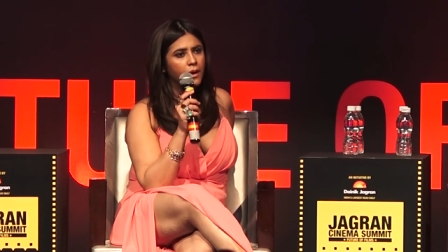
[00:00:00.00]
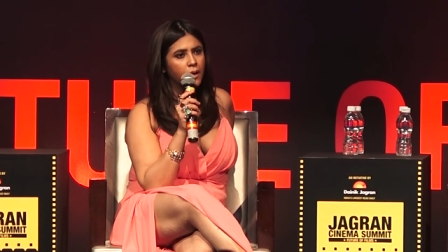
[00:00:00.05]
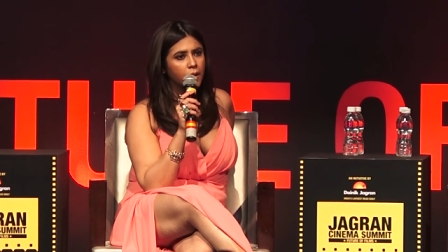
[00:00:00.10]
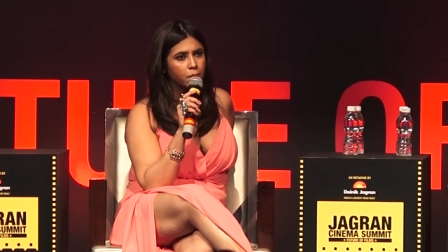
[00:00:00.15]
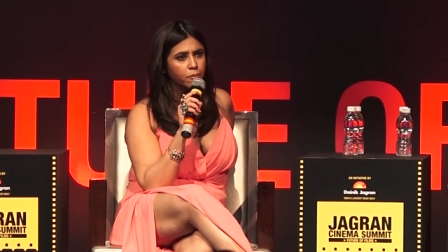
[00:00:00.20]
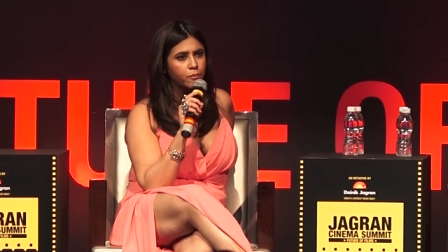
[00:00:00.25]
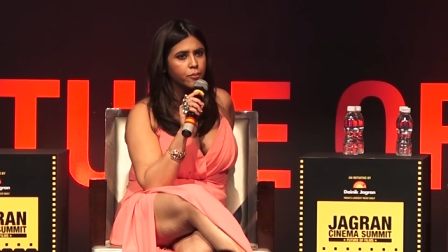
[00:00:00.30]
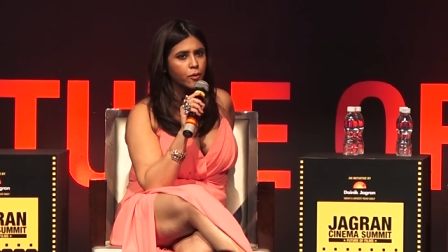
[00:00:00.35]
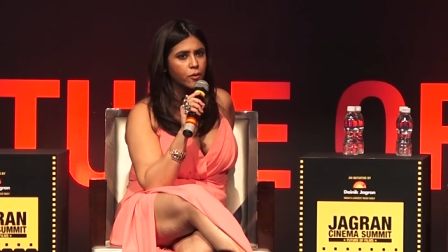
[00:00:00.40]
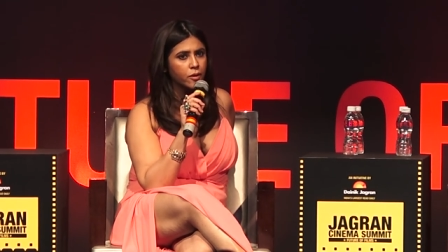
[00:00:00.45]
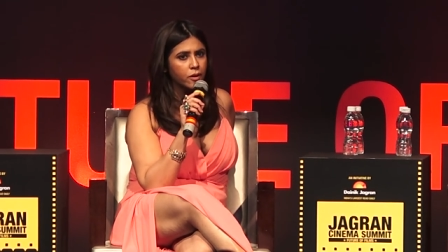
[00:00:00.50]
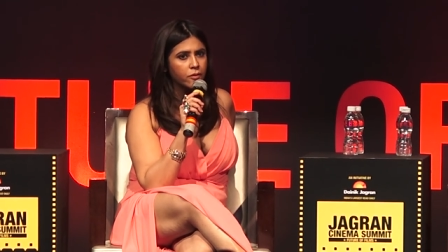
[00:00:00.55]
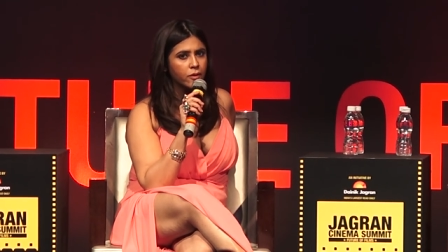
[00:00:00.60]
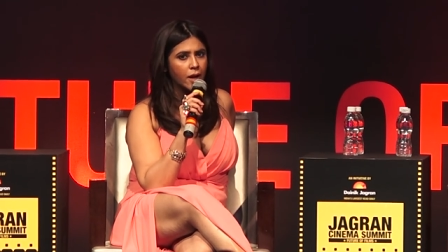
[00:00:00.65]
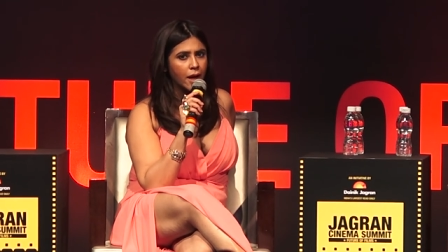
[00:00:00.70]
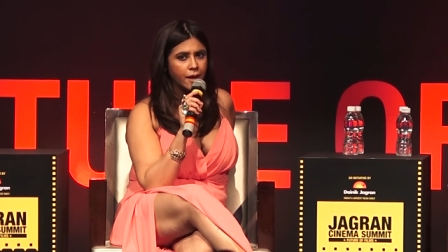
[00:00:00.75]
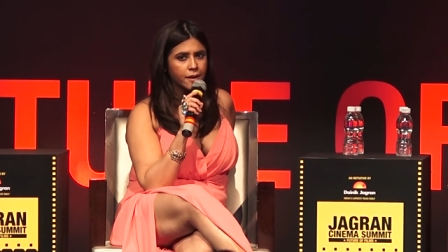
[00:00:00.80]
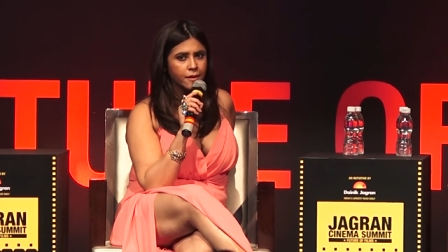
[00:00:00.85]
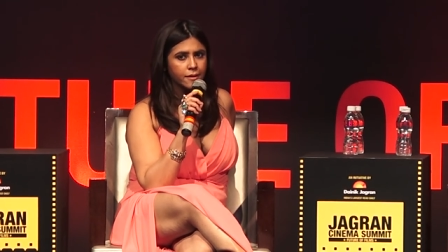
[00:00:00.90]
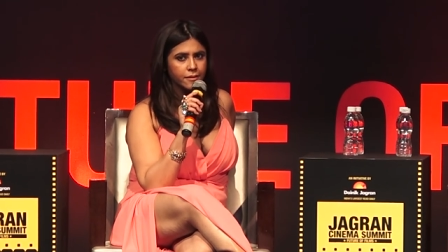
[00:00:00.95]
uh, broke a
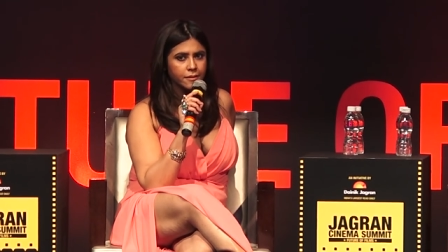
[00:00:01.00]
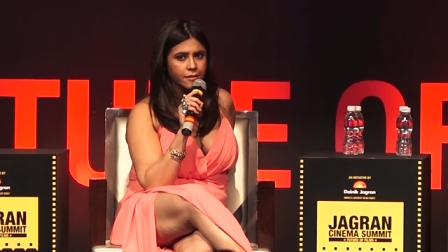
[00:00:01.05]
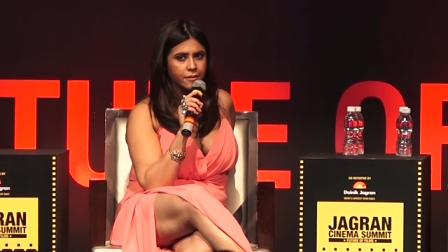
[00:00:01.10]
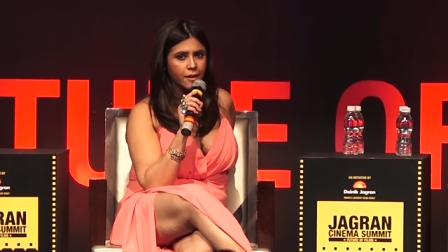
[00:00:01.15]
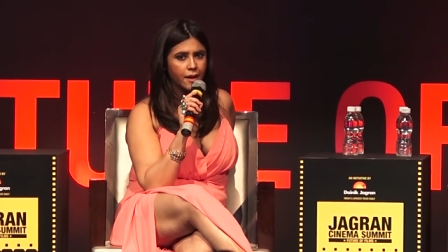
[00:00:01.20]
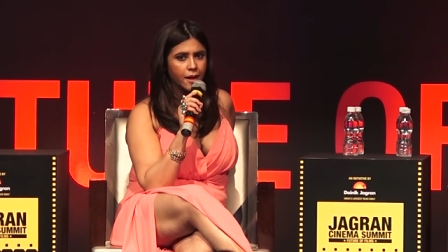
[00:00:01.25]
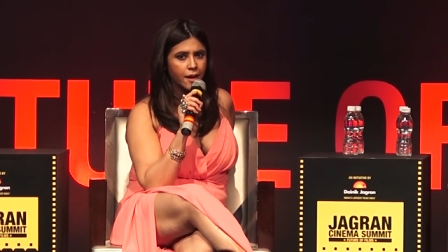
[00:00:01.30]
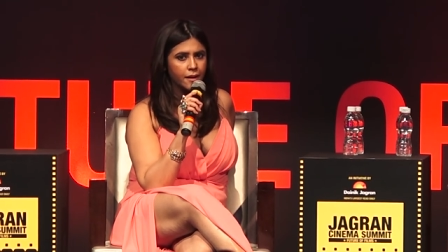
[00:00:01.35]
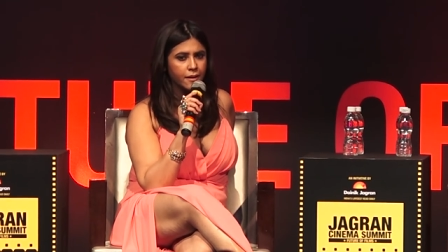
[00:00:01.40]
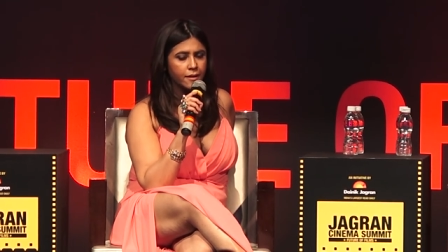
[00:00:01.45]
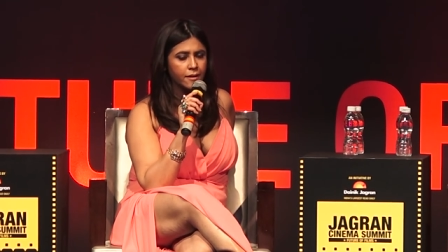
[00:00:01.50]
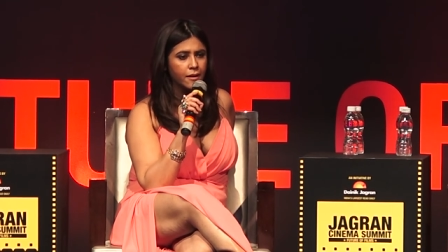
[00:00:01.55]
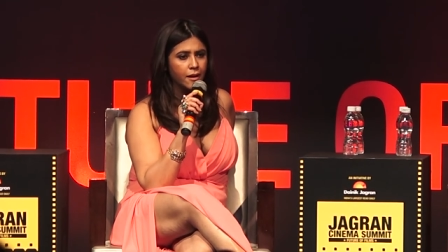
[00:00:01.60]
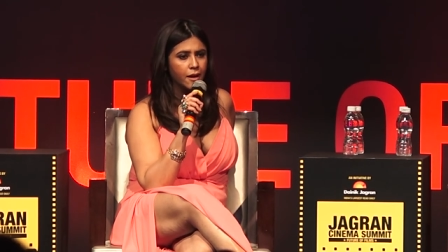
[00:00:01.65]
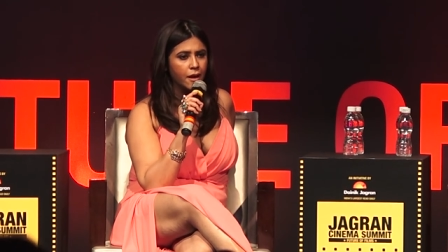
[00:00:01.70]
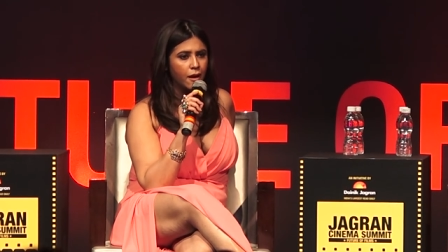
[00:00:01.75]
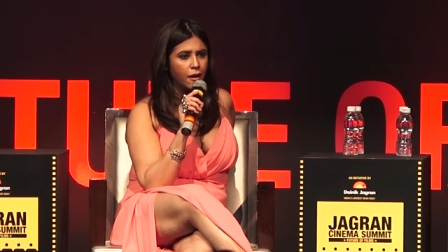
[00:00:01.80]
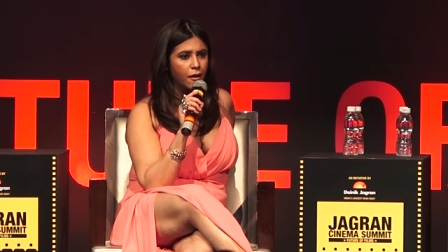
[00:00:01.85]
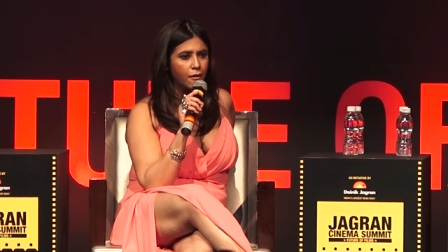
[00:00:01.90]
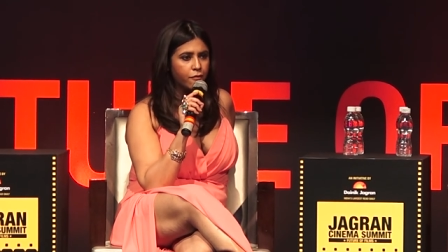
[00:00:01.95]
racket, and
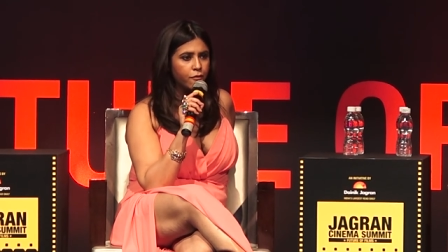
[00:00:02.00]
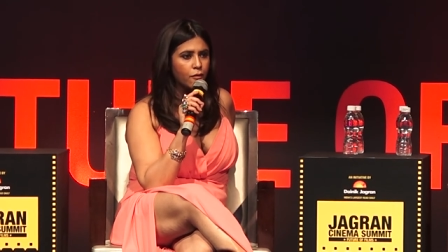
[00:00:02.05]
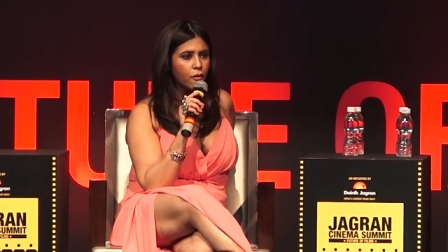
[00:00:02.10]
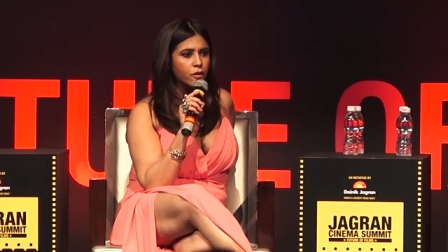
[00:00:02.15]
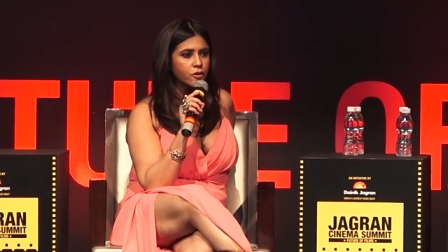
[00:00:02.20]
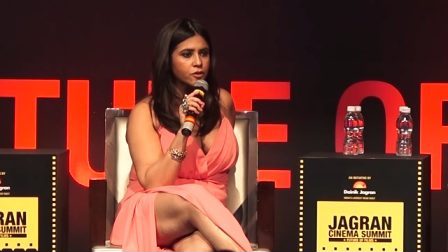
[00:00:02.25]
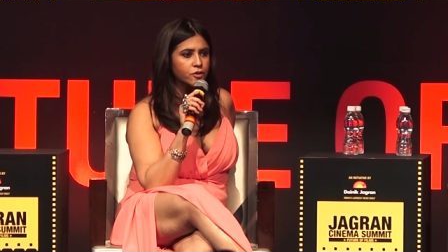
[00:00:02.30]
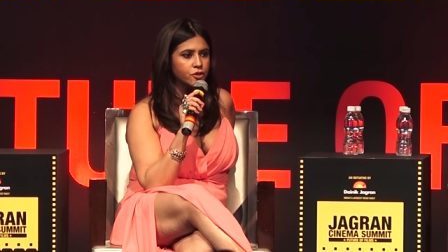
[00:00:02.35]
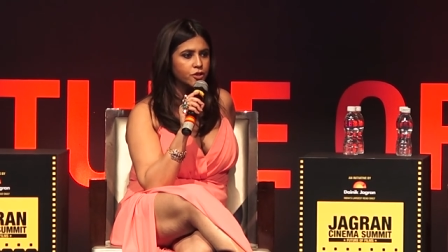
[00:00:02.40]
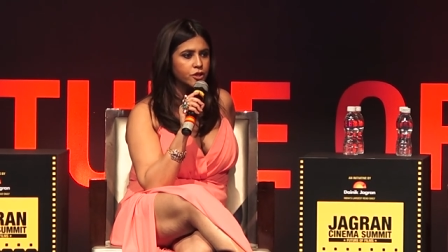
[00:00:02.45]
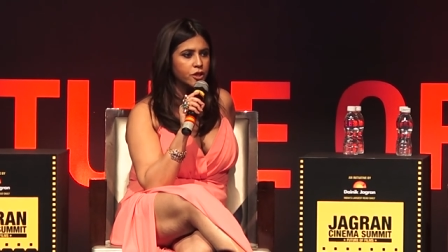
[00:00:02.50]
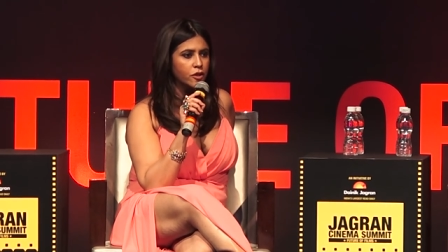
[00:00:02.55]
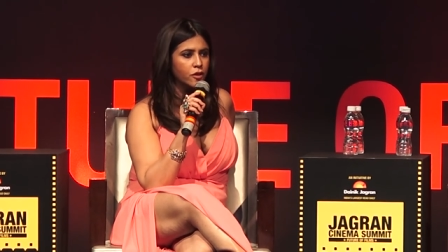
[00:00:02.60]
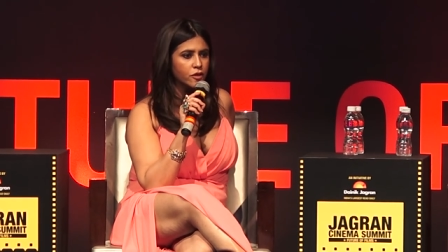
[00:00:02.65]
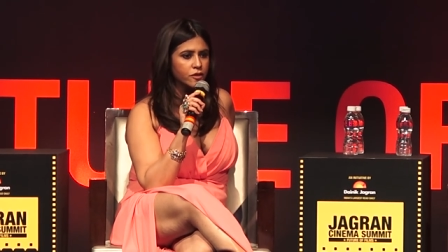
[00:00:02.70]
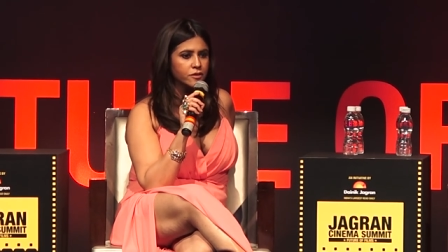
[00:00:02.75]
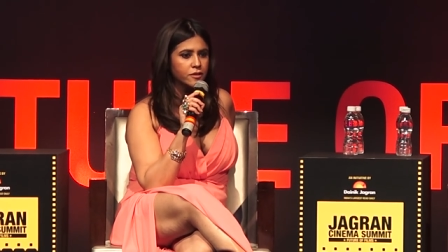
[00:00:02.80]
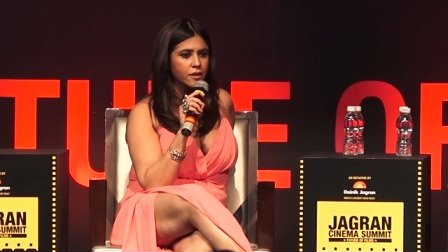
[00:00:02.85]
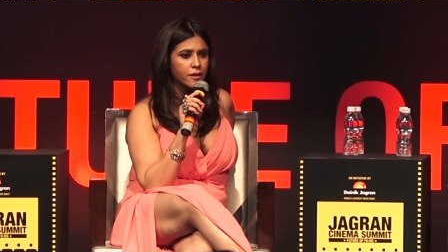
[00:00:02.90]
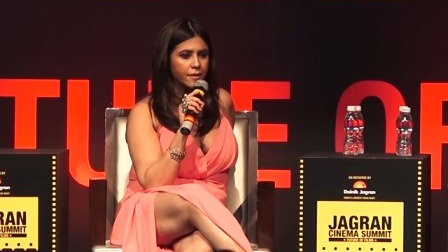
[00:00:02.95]
of course, she
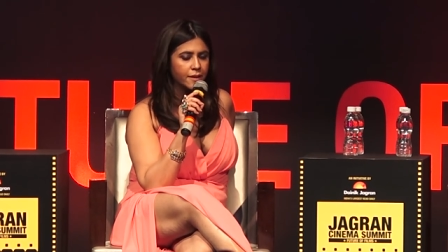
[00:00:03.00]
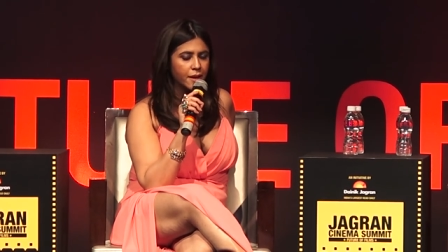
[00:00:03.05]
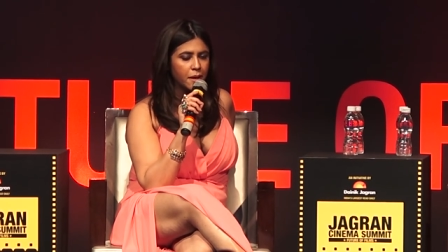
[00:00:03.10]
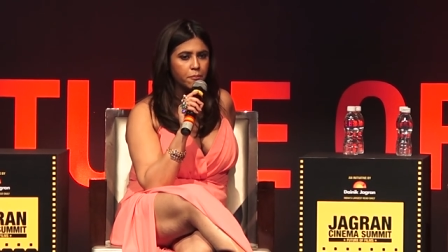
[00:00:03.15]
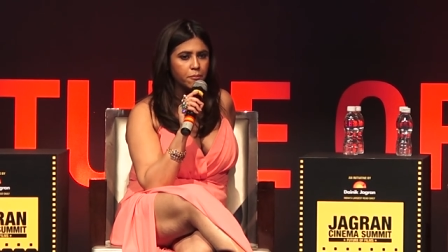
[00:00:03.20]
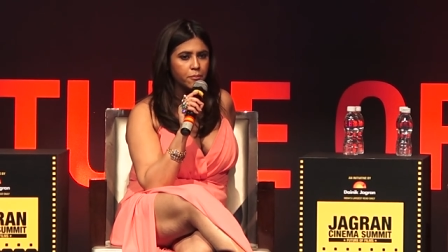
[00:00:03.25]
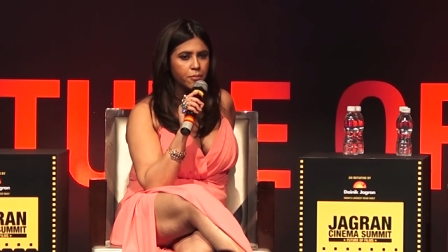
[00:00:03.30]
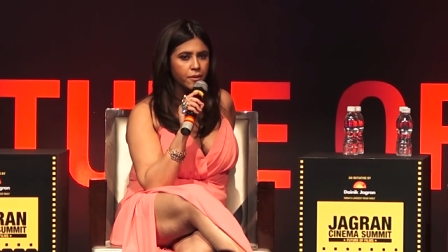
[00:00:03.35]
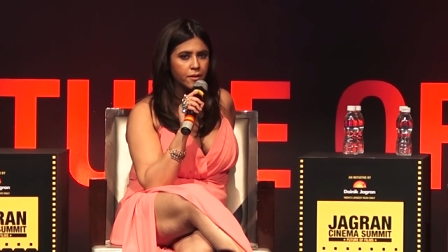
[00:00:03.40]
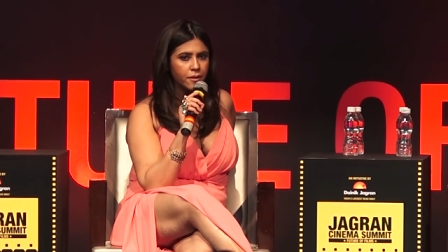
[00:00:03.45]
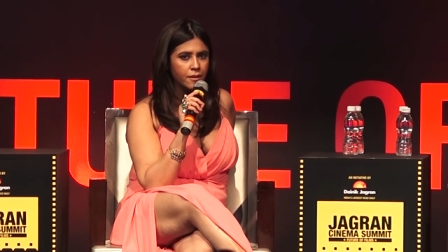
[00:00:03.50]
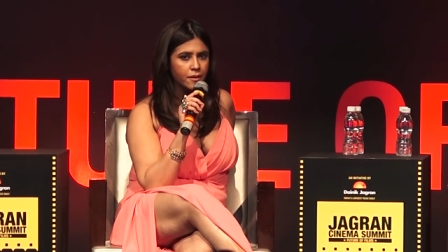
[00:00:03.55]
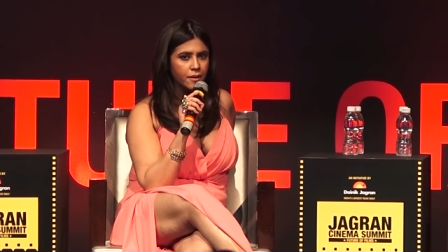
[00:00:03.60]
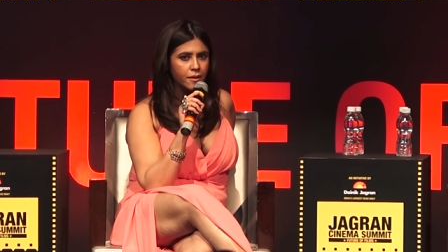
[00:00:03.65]
lost her temper.